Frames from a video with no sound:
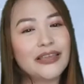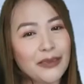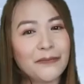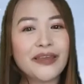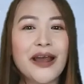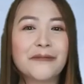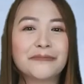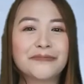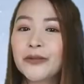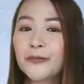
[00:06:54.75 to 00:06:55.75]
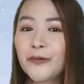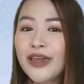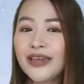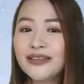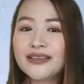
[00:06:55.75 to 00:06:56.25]
Keep it up, but
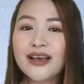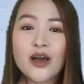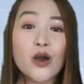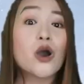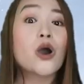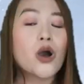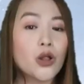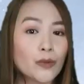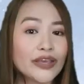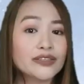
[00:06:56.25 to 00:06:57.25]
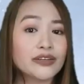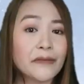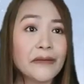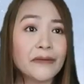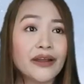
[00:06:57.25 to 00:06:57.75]
wait! Always
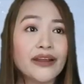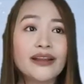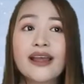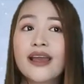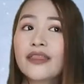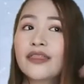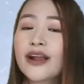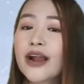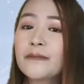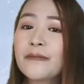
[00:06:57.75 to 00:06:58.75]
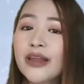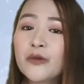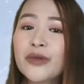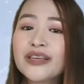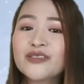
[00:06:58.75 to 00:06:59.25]
remember, there are
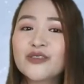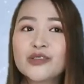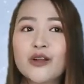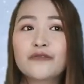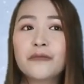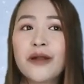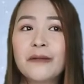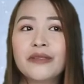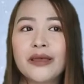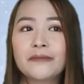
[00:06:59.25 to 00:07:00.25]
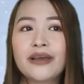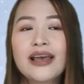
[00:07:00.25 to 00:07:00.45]
many ways to solve a problem.